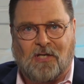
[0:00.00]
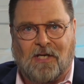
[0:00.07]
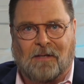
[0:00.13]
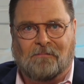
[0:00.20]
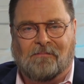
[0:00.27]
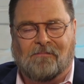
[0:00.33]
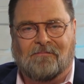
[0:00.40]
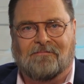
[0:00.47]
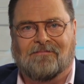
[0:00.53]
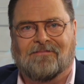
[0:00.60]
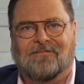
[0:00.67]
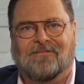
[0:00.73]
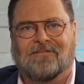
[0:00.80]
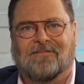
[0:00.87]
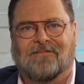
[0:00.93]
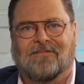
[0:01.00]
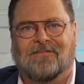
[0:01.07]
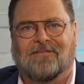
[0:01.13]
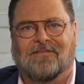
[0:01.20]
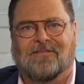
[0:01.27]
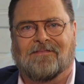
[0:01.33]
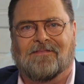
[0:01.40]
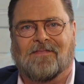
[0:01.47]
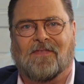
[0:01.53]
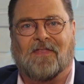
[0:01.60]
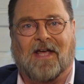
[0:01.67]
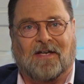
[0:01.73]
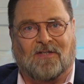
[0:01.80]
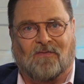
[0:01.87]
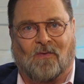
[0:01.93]
Tim.
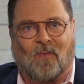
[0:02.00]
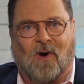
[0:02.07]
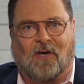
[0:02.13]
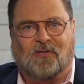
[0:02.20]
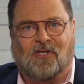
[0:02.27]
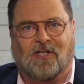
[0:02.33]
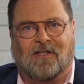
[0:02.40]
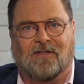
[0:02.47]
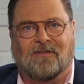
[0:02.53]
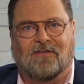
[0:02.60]
Thanks for watching.